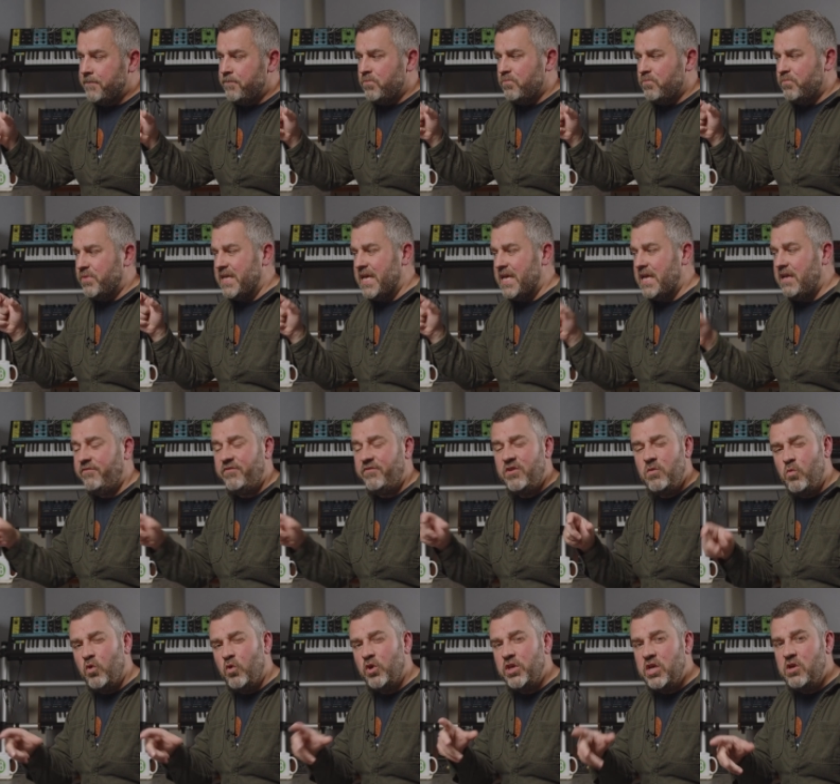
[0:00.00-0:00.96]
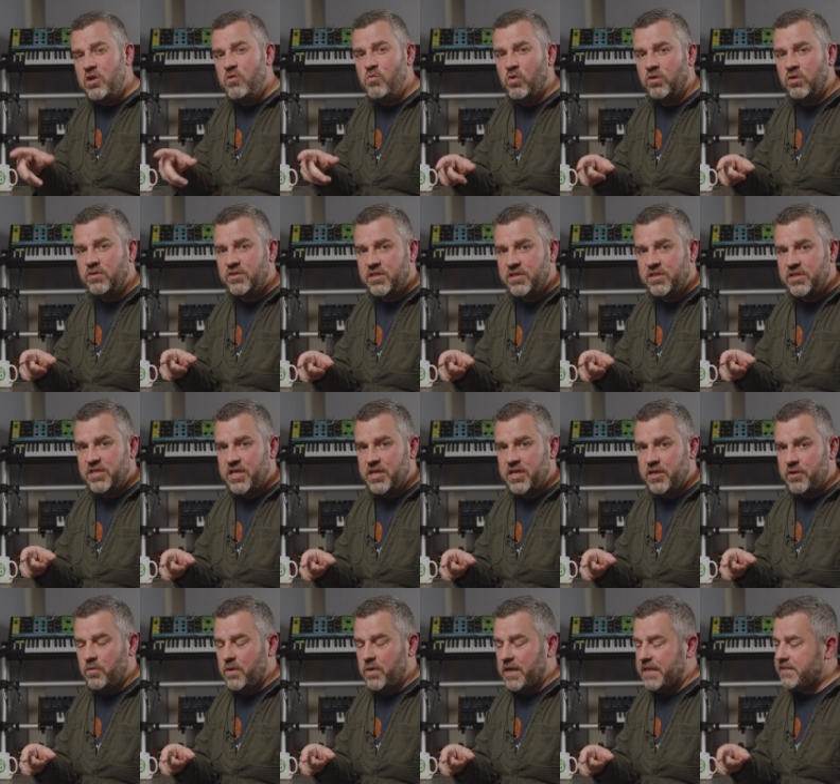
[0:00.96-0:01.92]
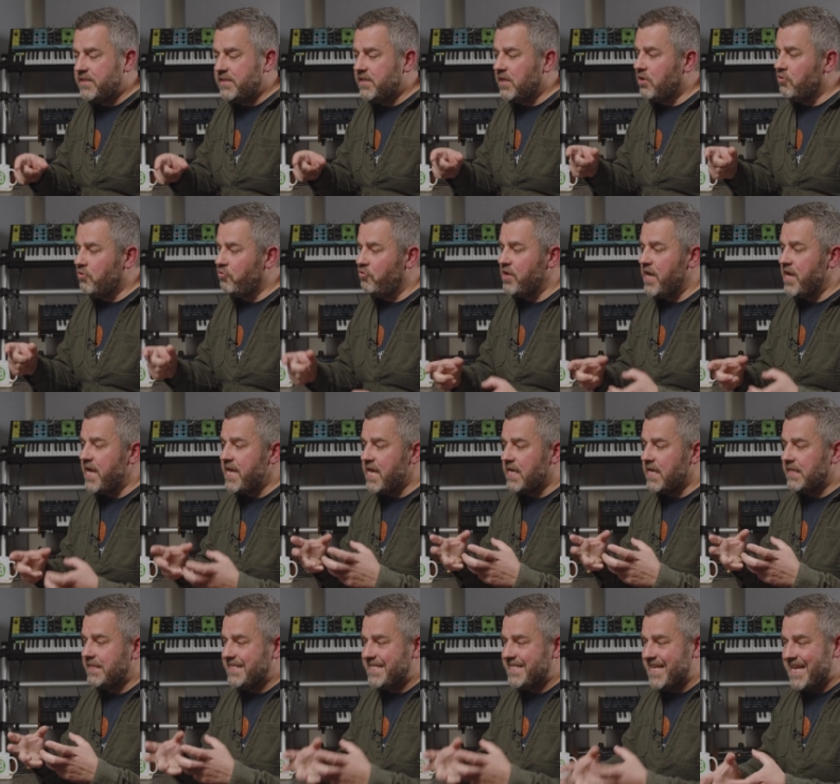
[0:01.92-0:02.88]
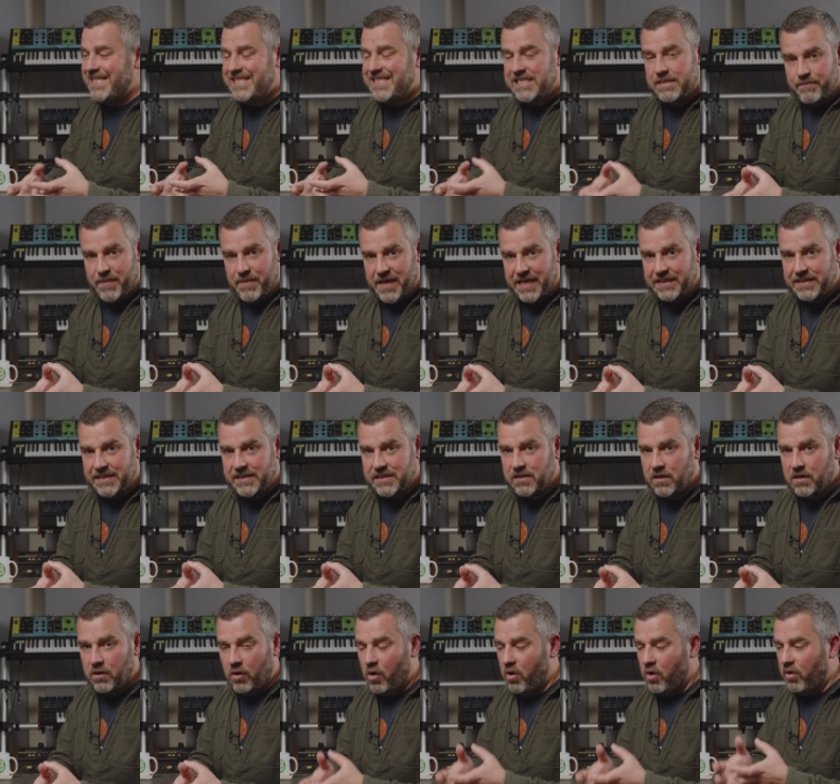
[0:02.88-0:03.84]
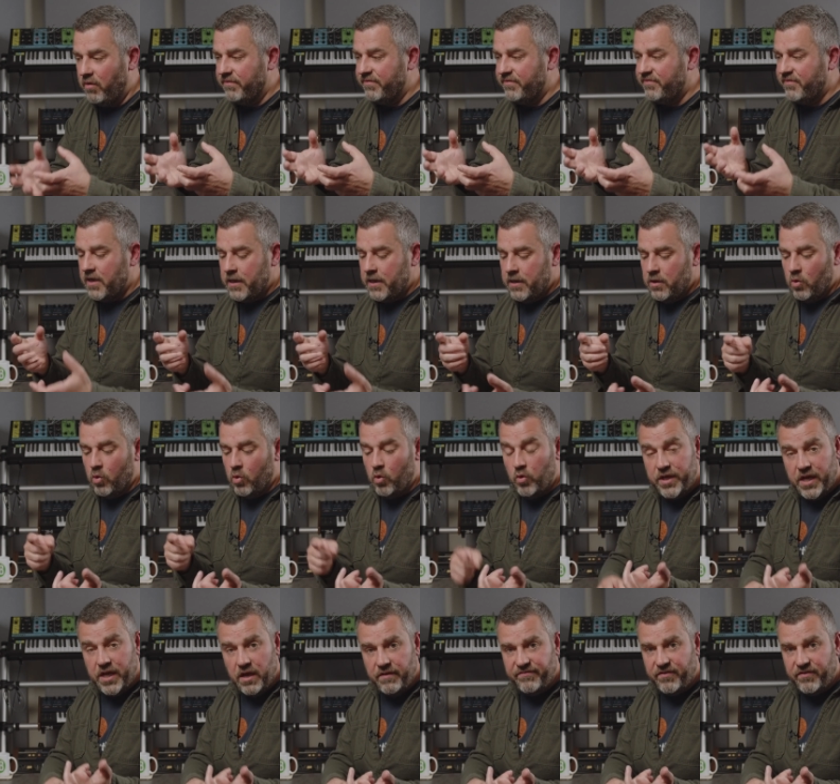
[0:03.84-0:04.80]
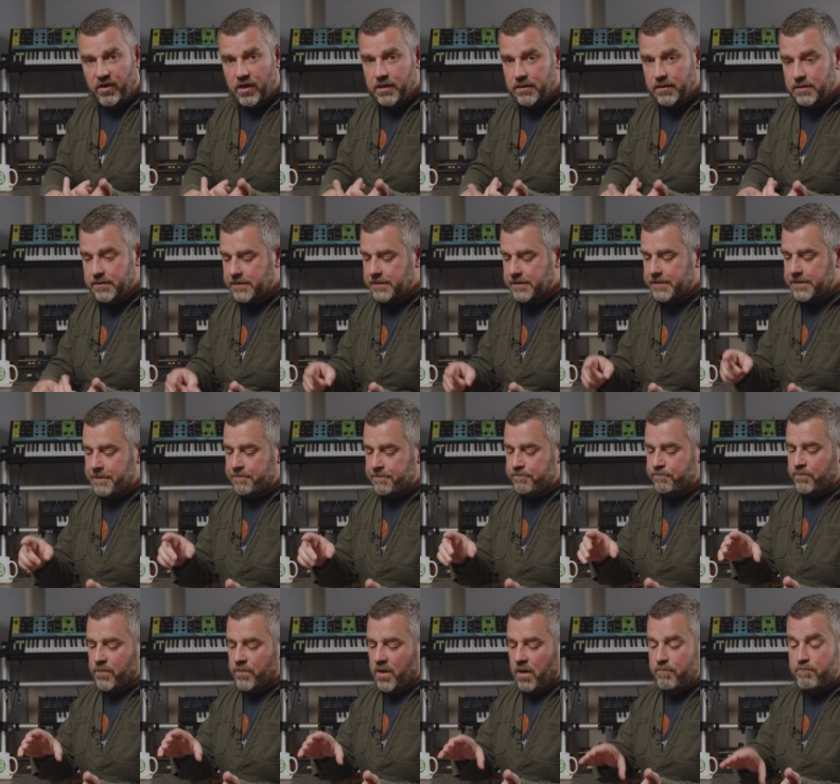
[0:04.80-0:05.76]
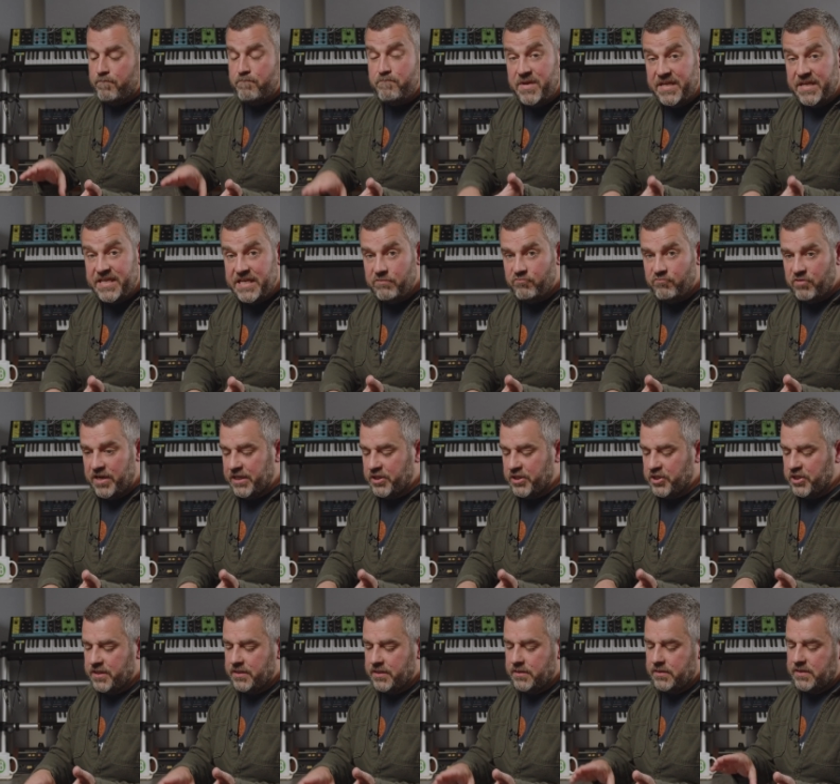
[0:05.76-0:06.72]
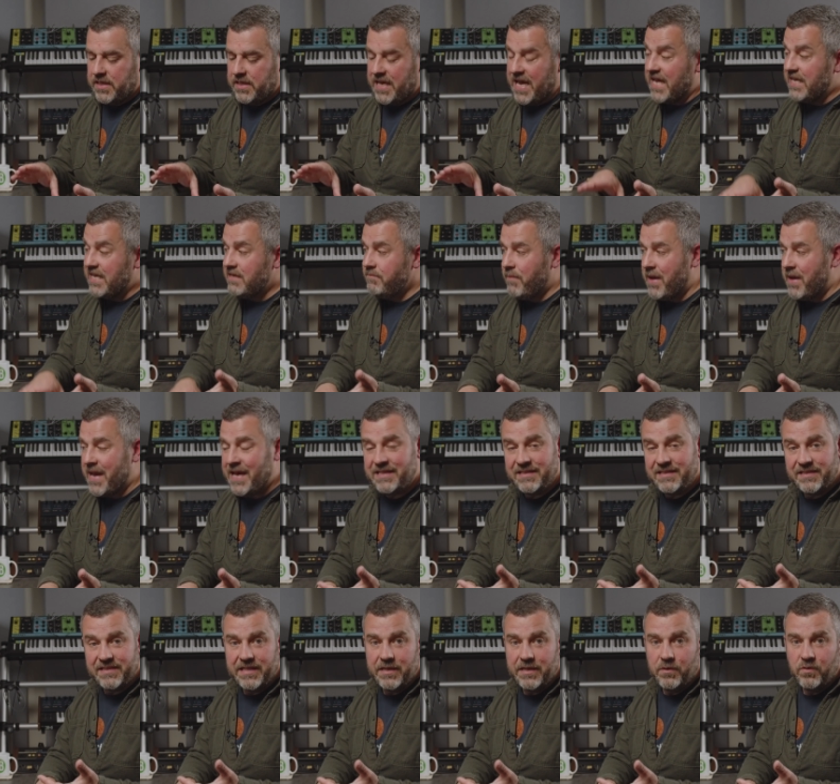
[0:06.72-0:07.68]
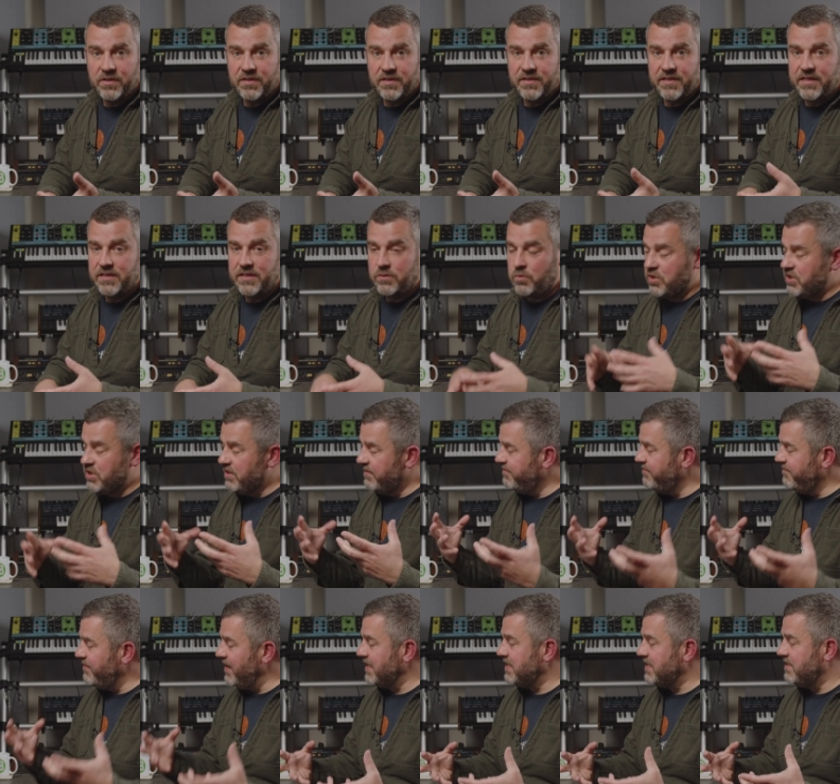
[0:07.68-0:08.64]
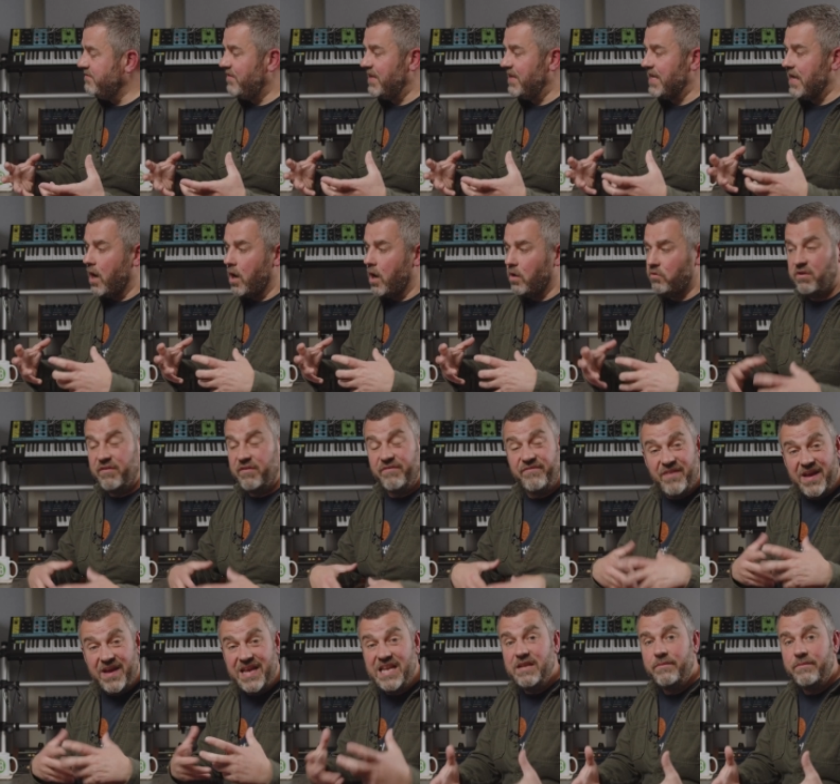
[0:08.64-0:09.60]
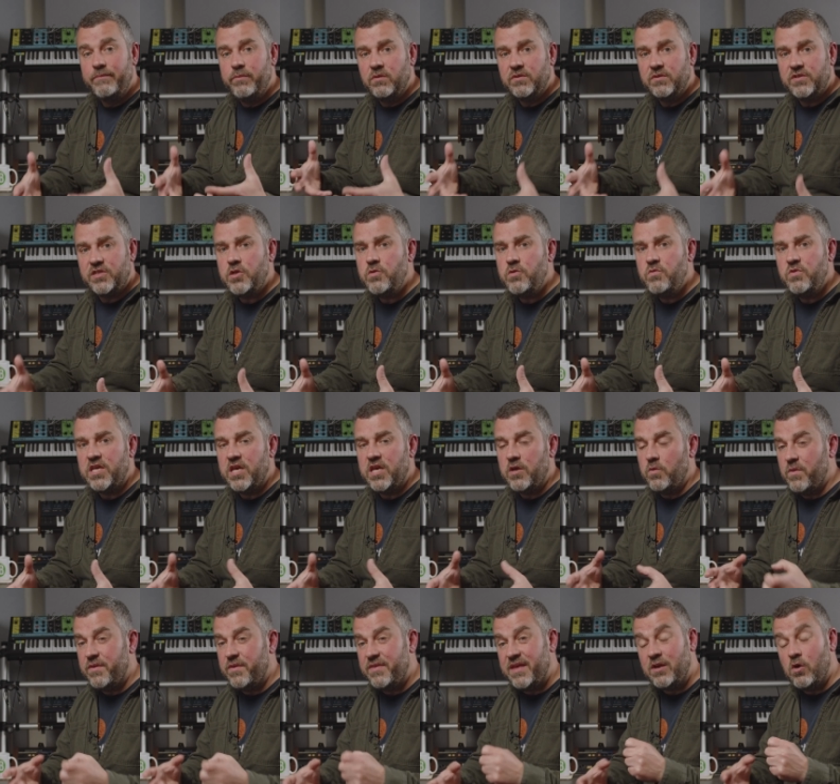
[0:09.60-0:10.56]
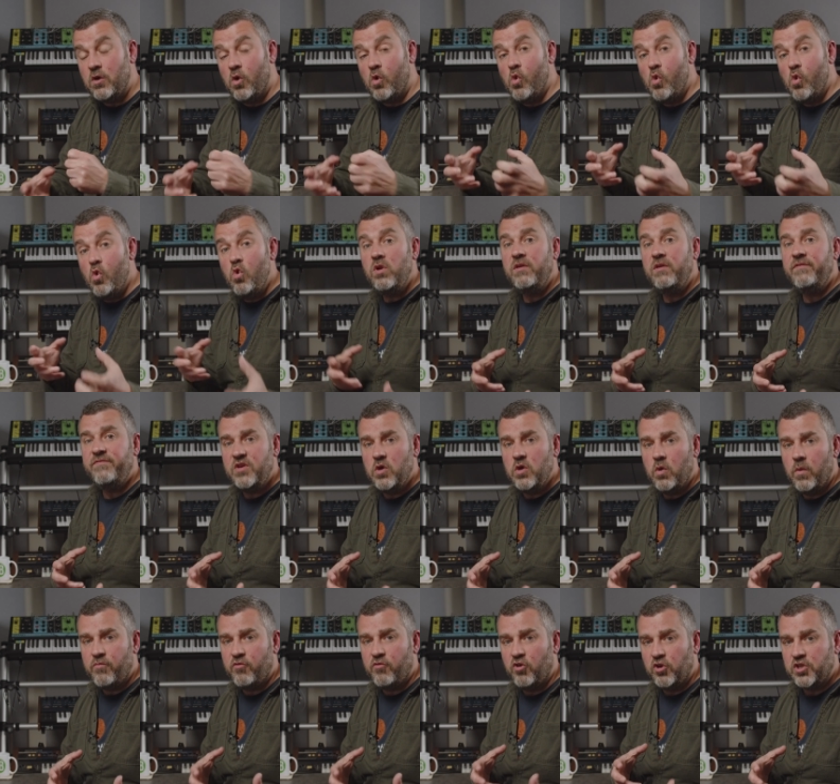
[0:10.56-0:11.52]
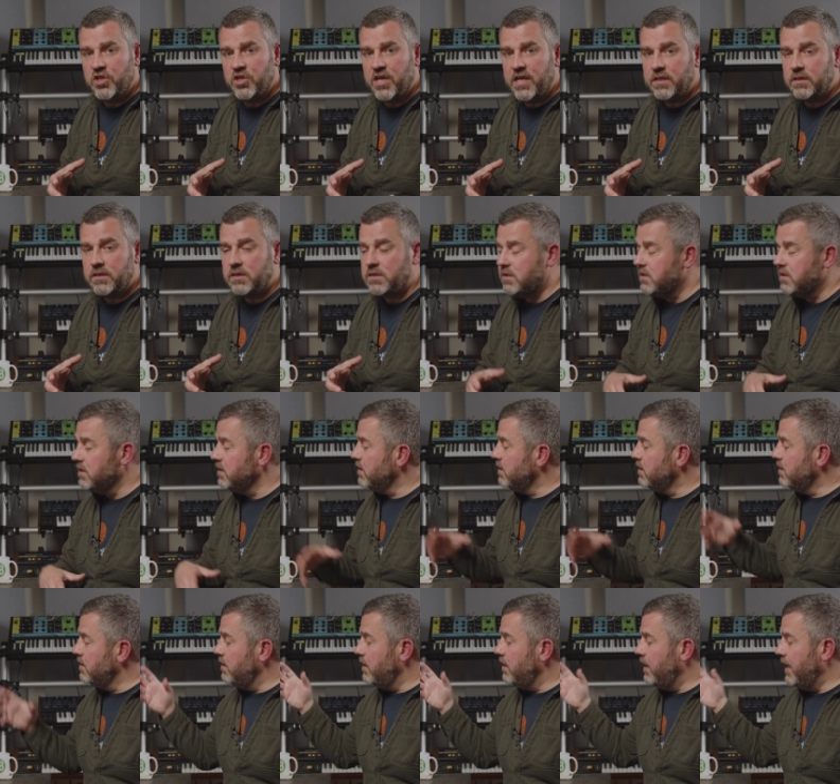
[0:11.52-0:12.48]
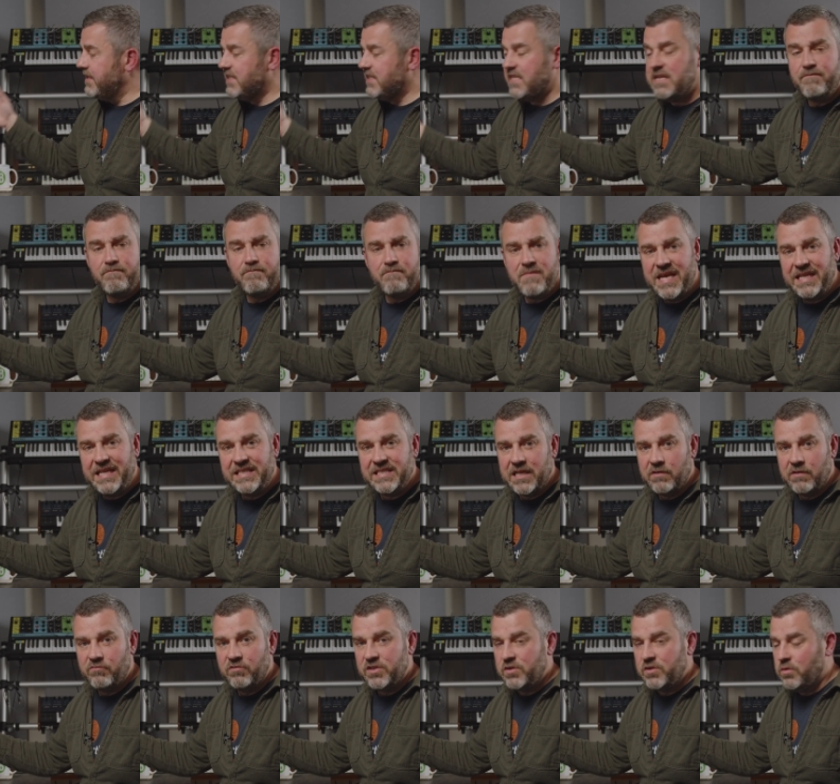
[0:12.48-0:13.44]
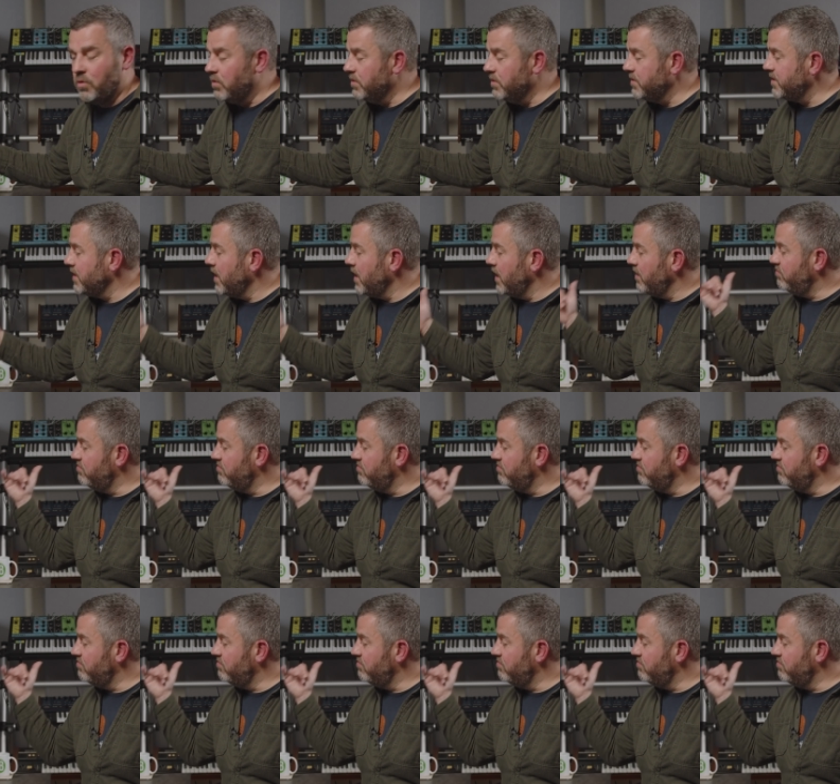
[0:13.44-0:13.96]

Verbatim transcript: But if you, what you want to do is to create a database of audio files, MIDI regions, and pattern sequences, which effectively are available to you within all of your projects, it's an amazing resource.